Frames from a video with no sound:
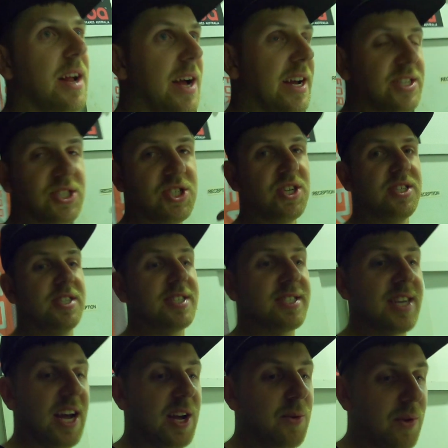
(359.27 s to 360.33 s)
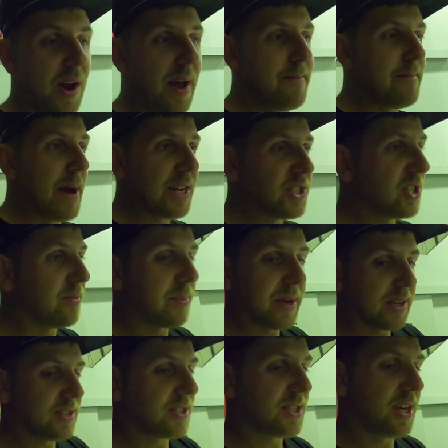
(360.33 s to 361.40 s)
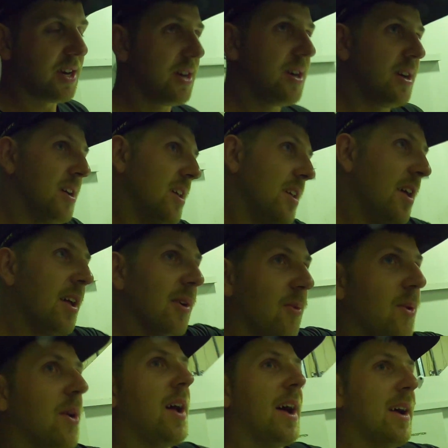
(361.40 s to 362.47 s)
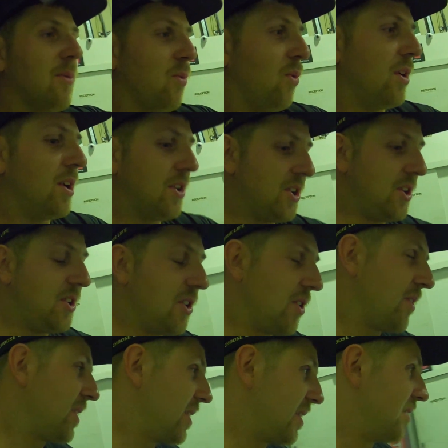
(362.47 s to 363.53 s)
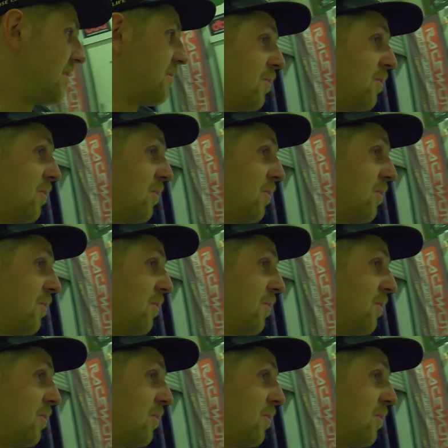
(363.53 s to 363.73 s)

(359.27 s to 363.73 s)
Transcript: It's just exactly what I imagined, because what I wanted to do and